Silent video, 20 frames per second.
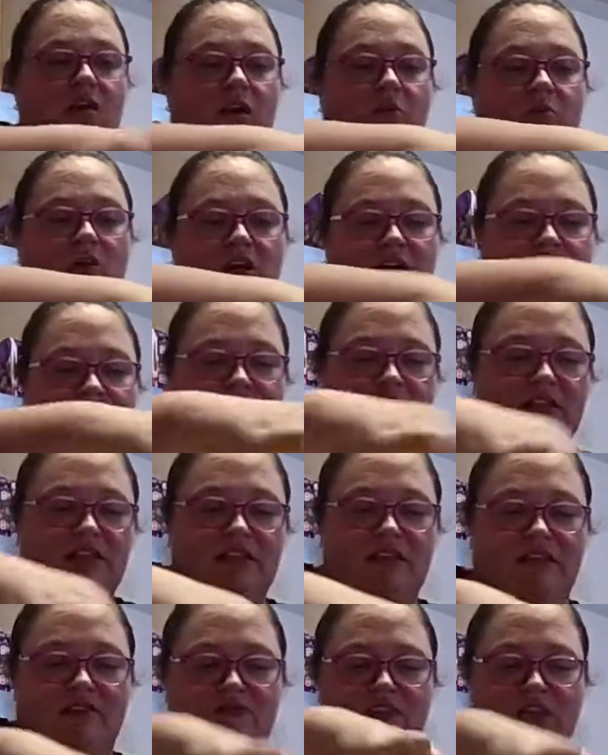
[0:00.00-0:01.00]
All right, we're gonna set
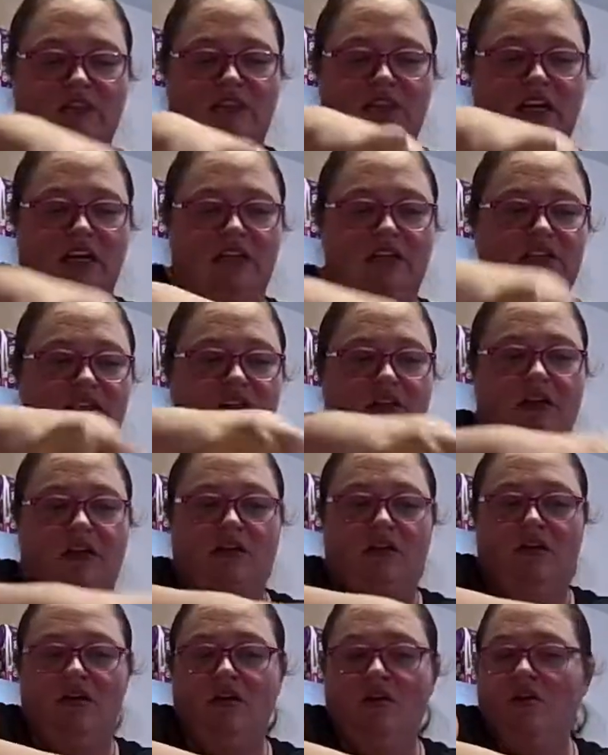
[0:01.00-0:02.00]
this off to the side until
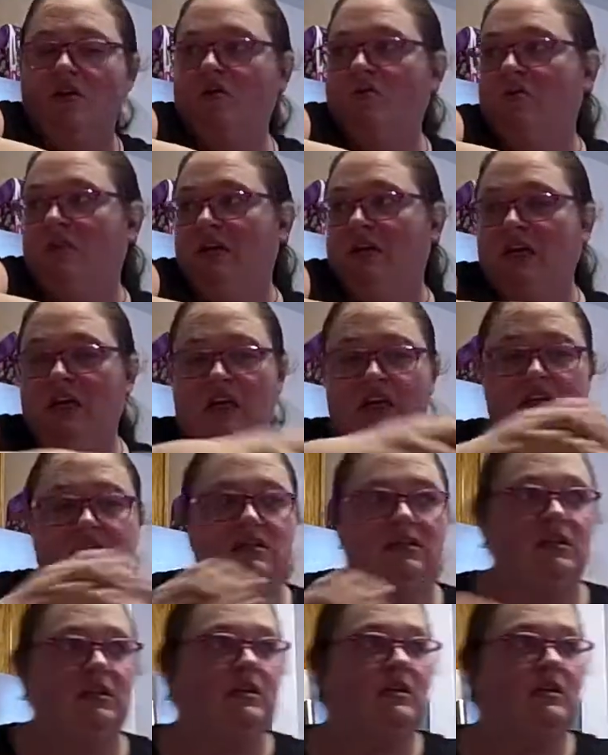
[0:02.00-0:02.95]
we need it.